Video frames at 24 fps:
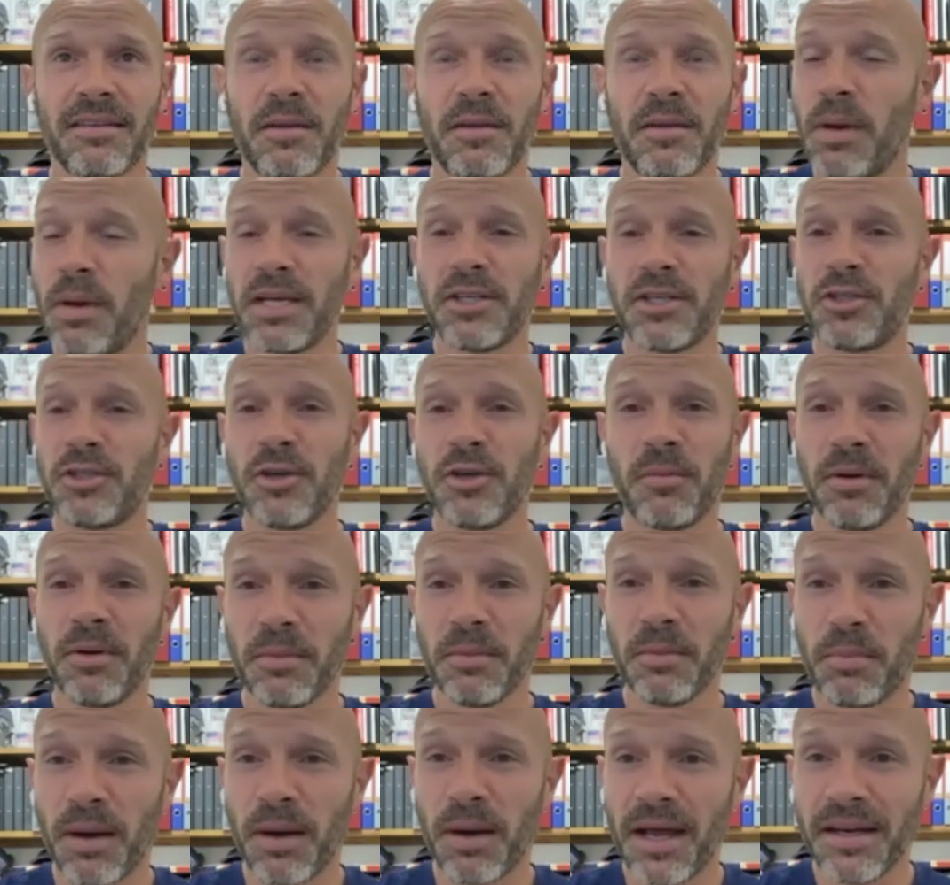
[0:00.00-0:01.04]
best job on the
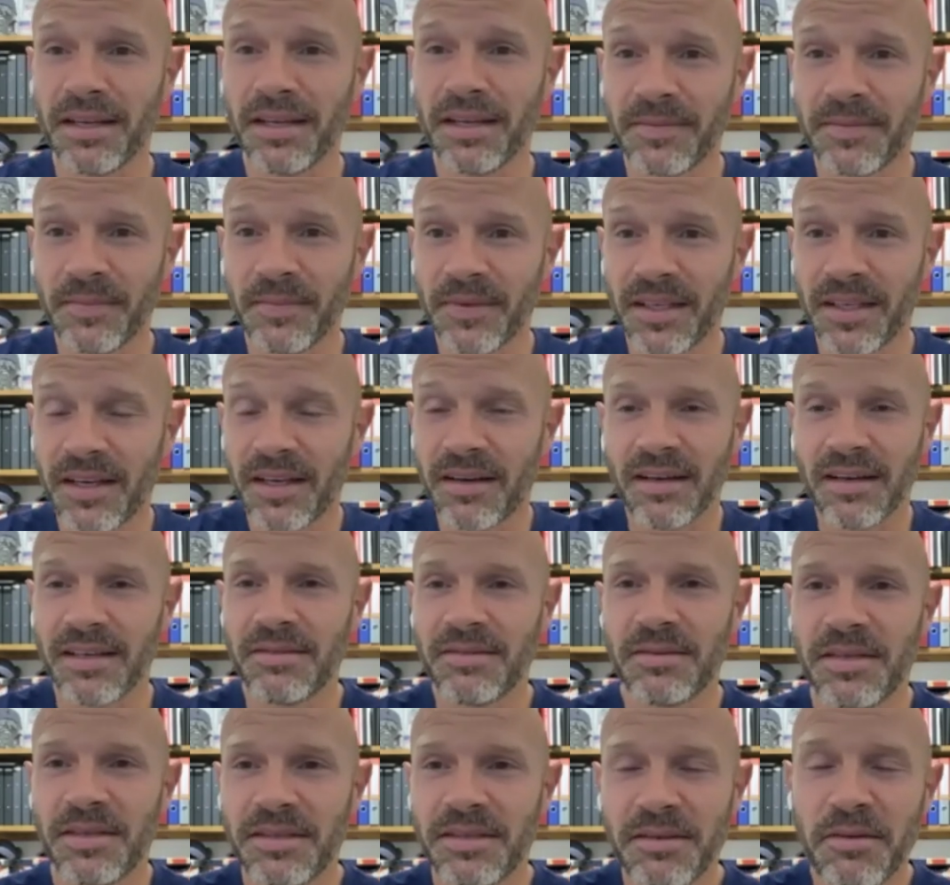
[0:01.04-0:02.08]
planet. You know,
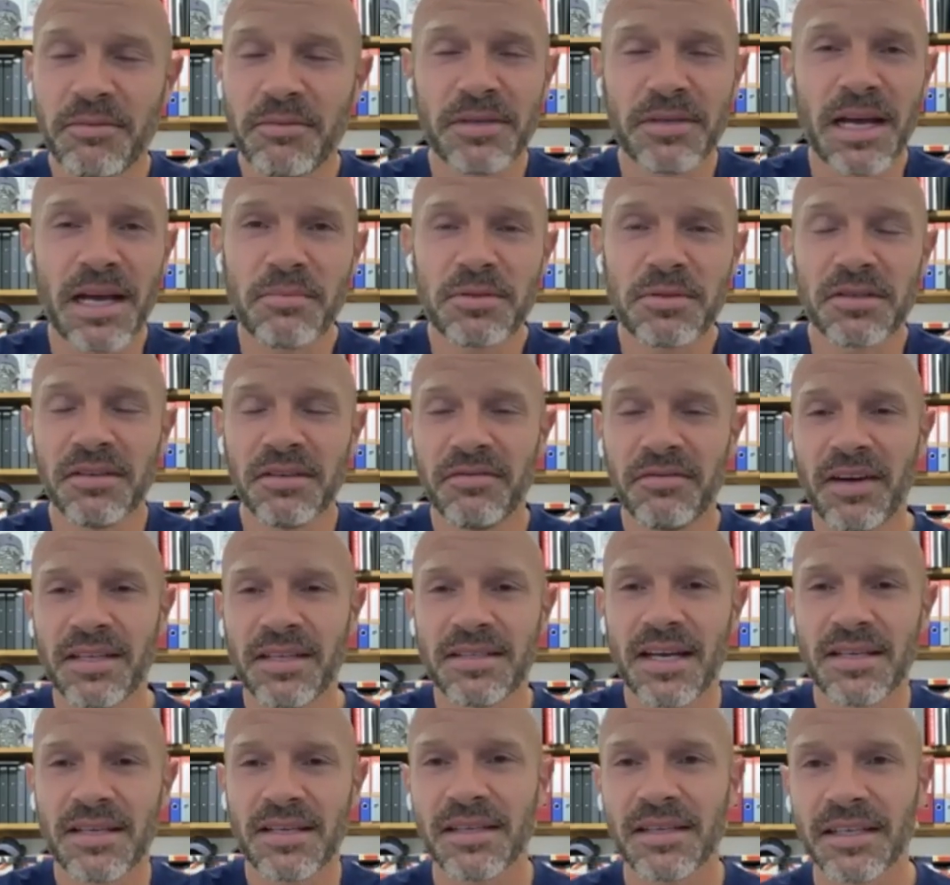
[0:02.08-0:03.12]
it was absolutely
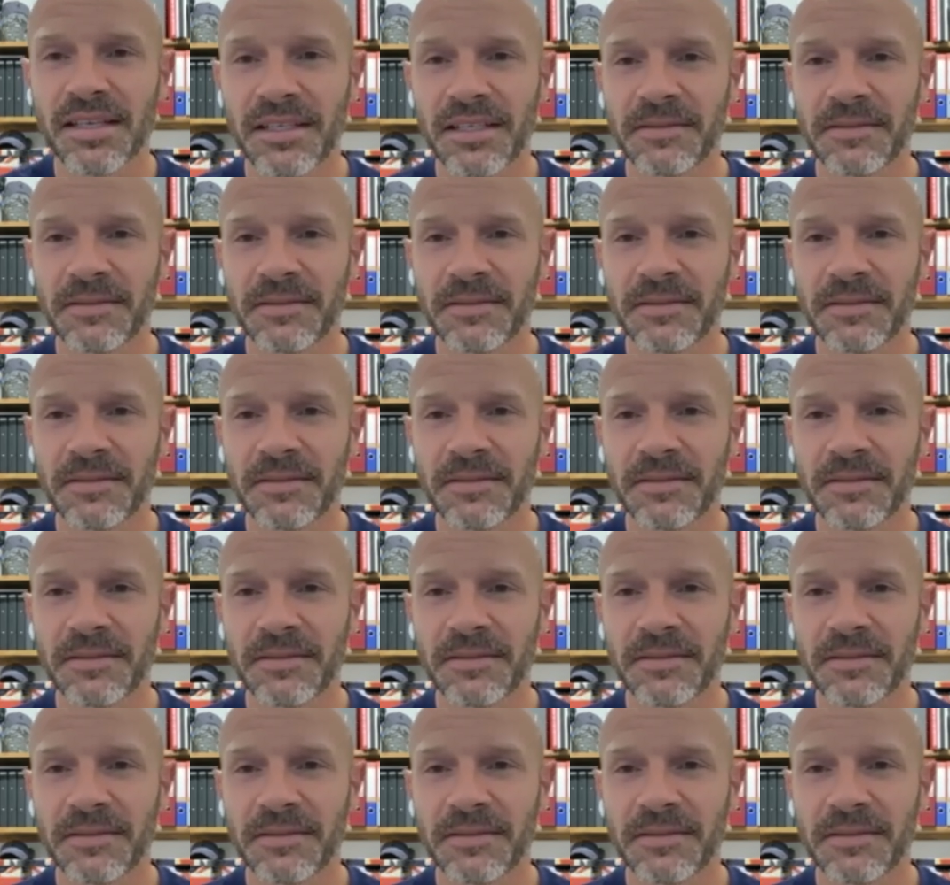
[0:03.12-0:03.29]
fantastic.